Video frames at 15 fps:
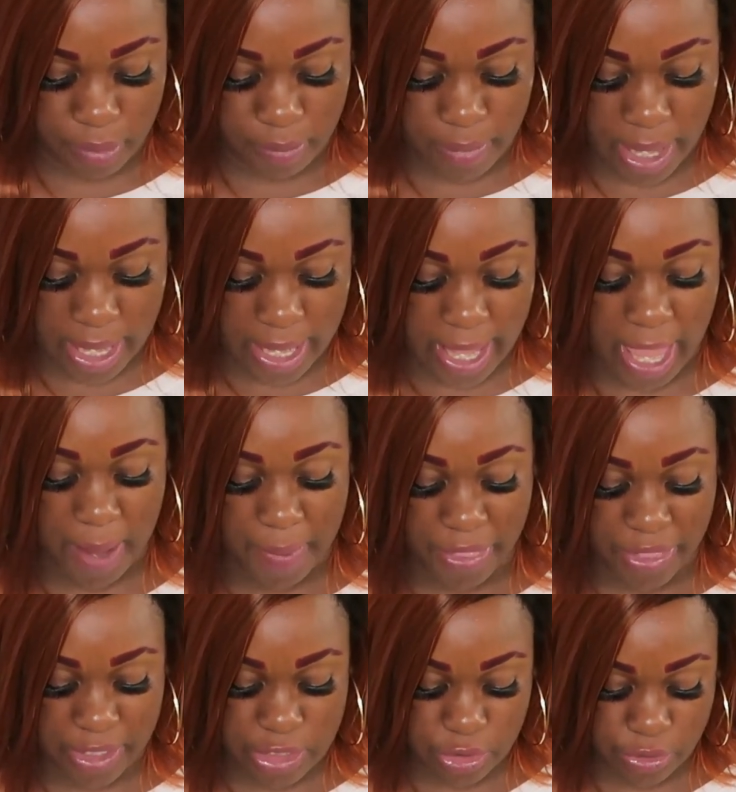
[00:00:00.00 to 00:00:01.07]
my
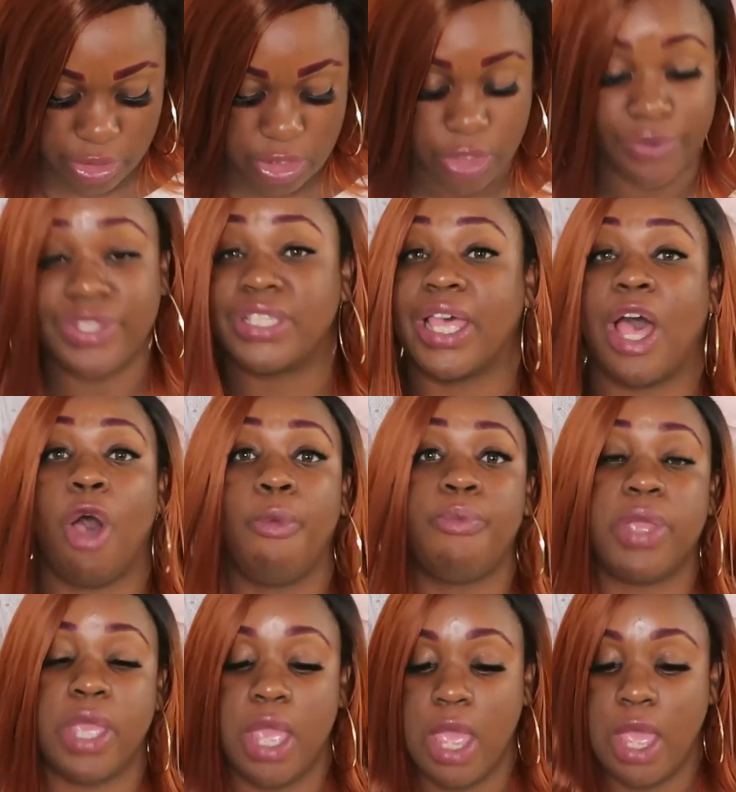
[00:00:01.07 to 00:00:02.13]
amethyst crystal is to help
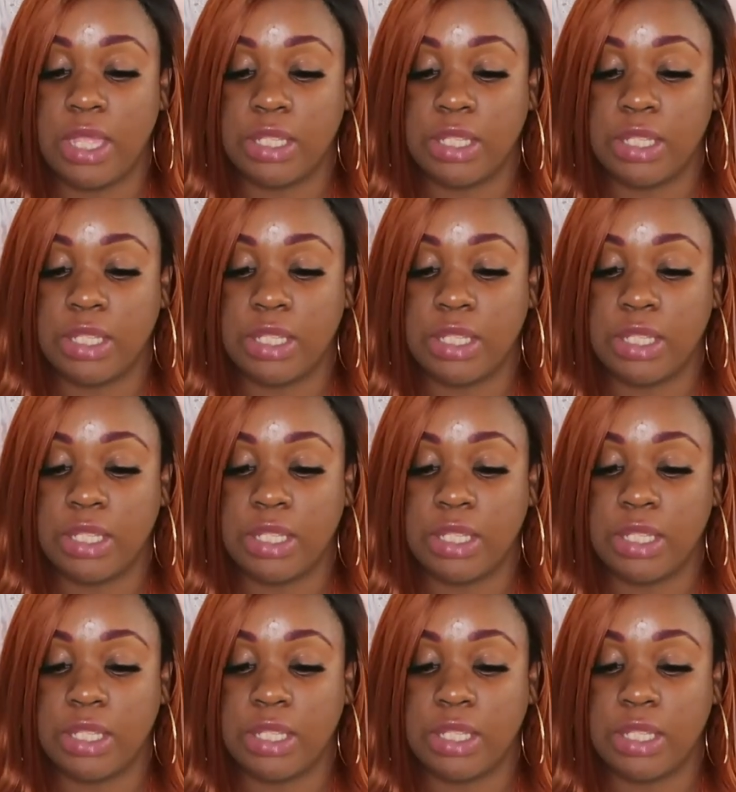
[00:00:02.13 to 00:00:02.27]
me